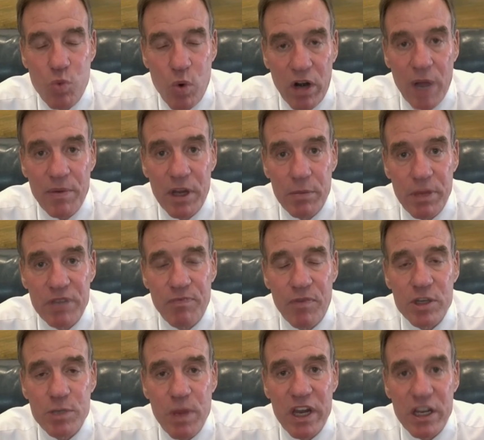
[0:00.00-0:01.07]
I'm going to be
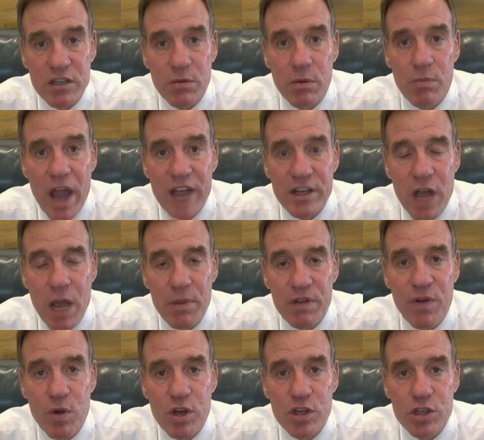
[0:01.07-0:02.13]
spending some of my time and
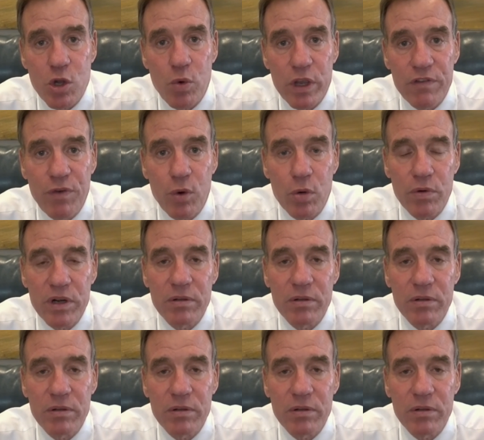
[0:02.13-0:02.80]
focus going forward.